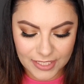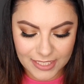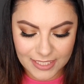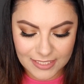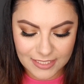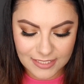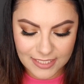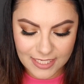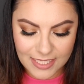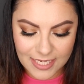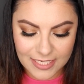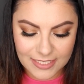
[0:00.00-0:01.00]
It doesn't say
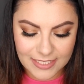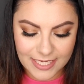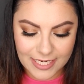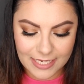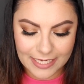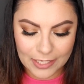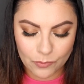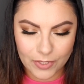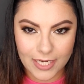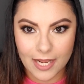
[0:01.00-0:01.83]
that it's a liquid